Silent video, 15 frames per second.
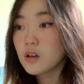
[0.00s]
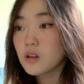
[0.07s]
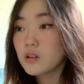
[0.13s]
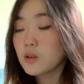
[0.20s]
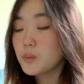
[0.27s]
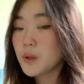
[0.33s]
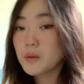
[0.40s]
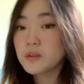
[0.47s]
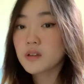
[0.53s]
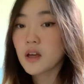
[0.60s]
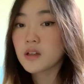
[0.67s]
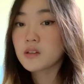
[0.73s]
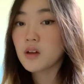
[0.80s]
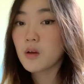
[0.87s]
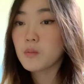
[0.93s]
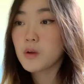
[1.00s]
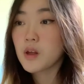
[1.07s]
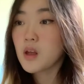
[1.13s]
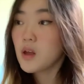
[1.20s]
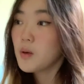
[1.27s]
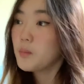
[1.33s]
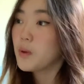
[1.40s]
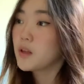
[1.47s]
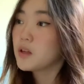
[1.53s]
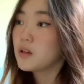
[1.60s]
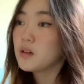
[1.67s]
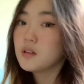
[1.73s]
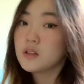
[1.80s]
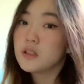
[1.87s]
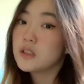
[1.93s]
You'll be able to catch up. But here,